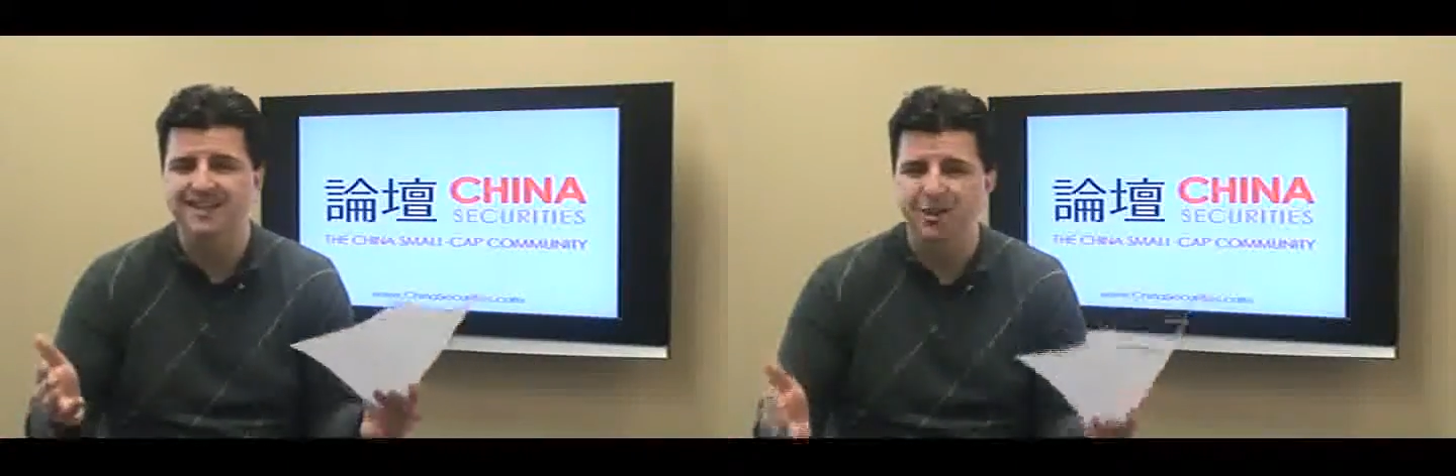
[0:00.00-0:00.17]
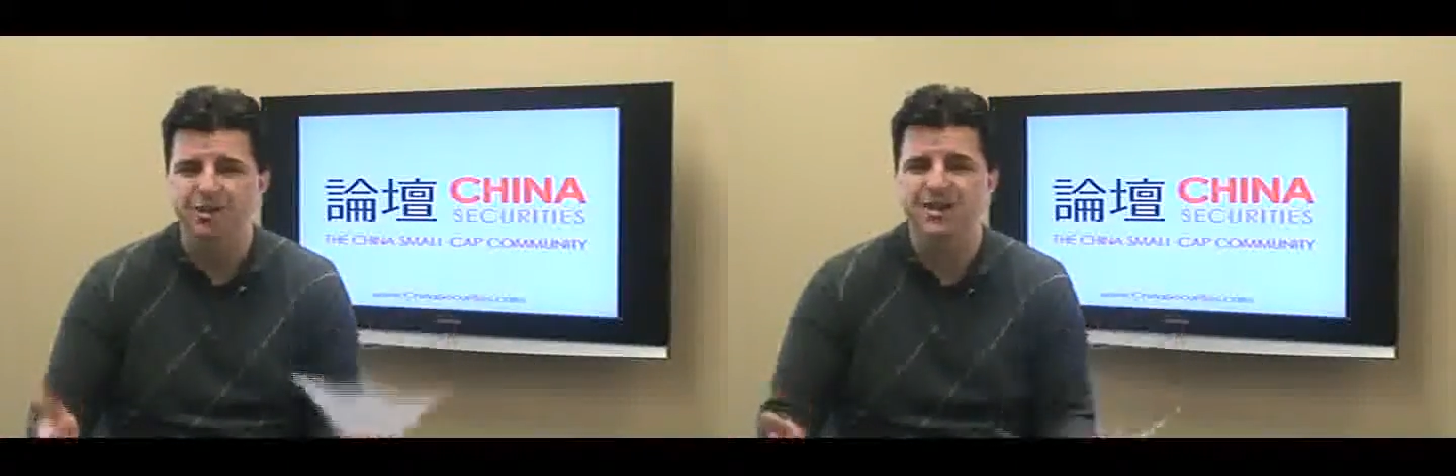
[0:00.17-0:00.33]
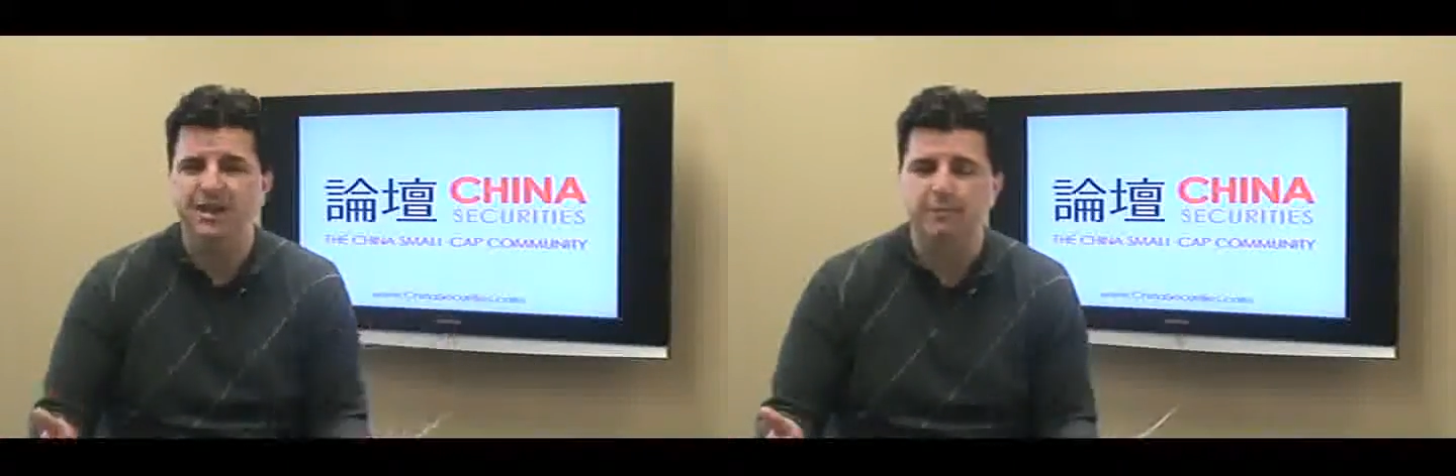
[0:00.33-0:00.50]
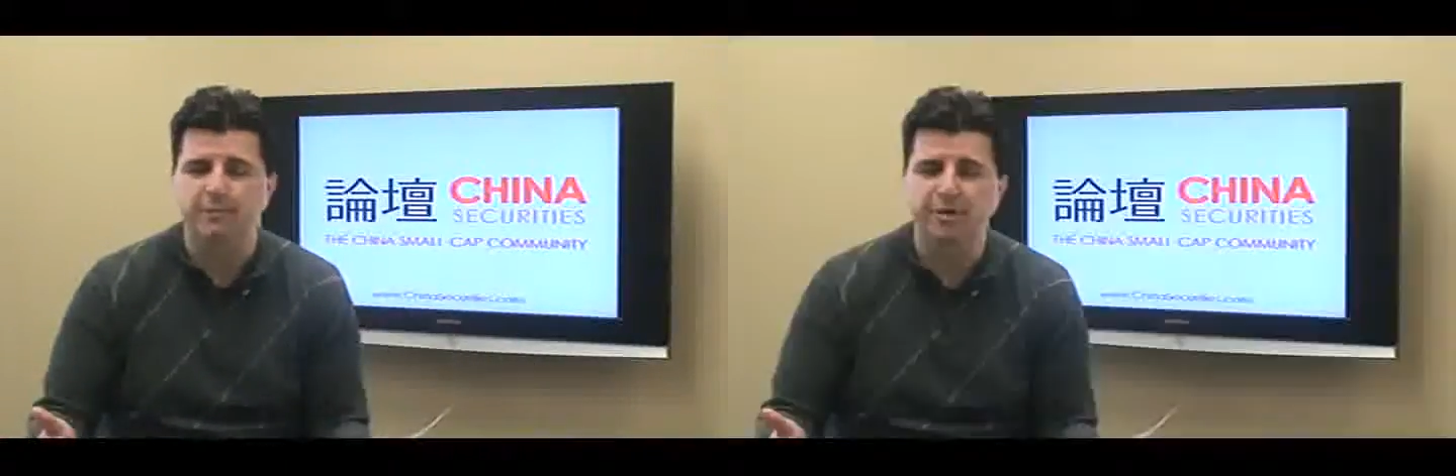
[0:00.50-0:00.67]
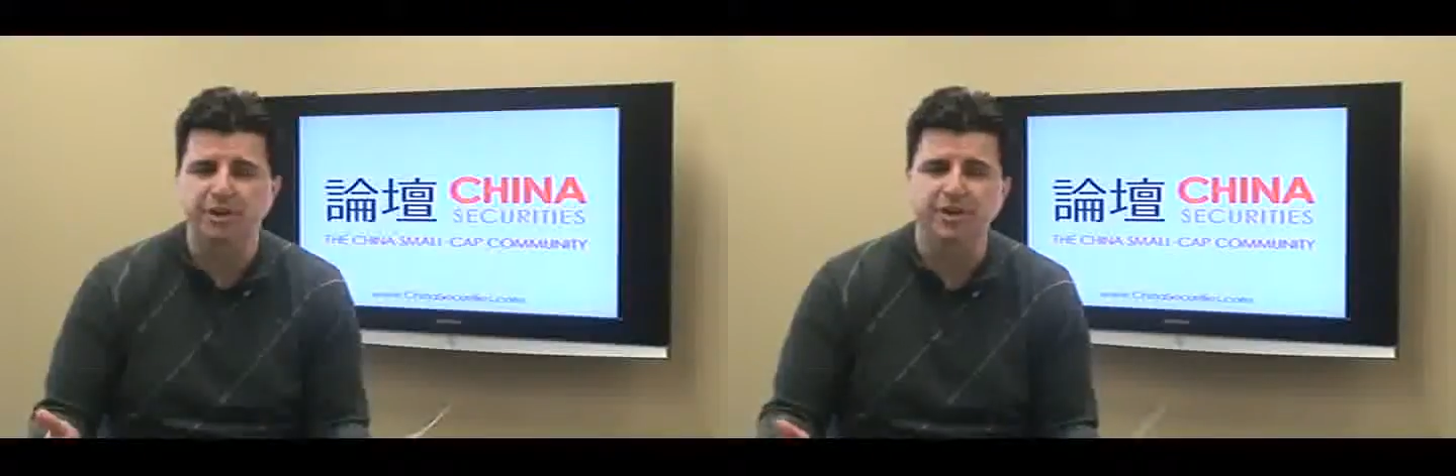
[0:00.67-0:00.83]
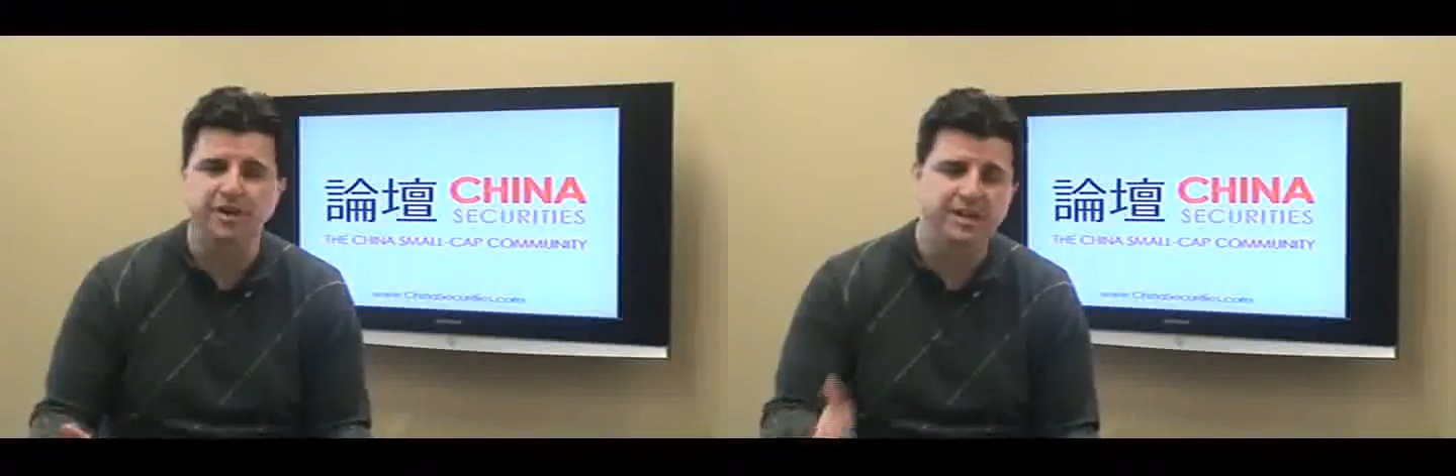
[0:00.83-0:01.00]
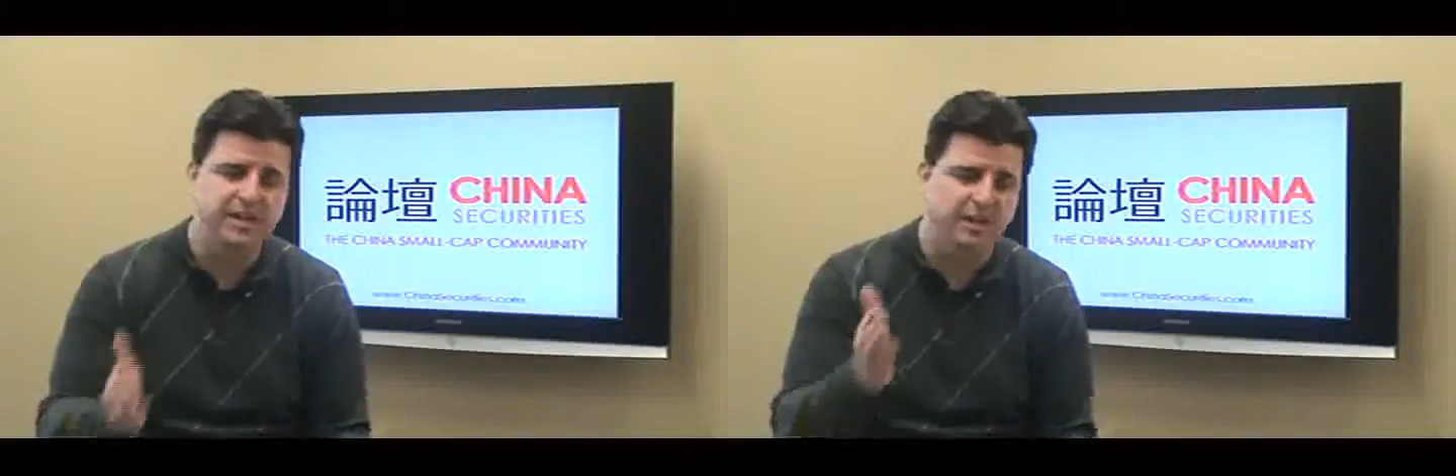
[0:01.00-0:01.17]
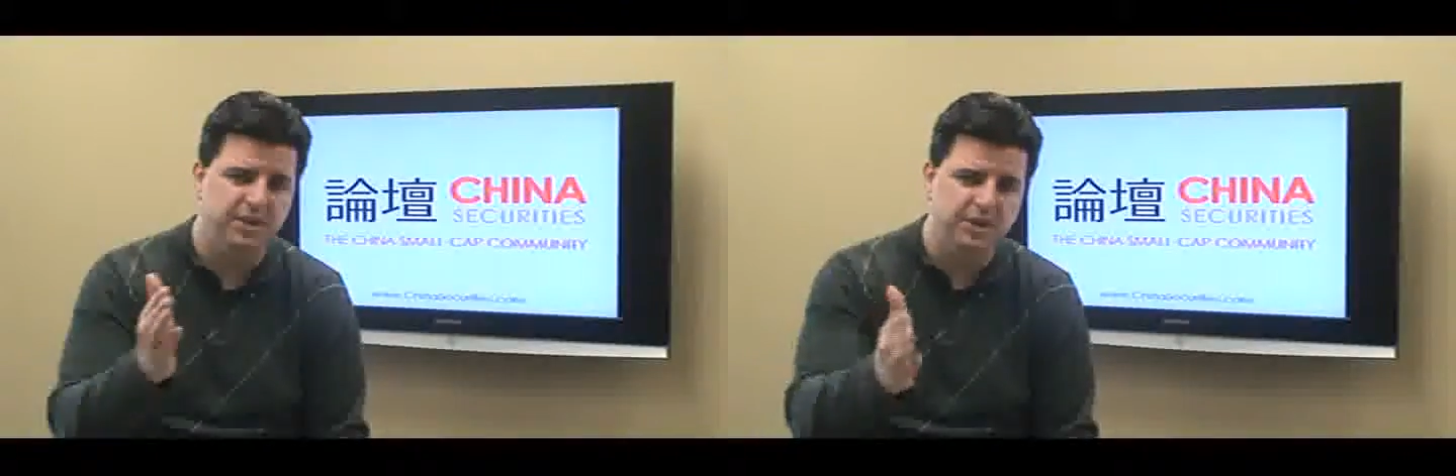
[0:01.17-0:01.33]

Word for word: Looks like a pretty good deal.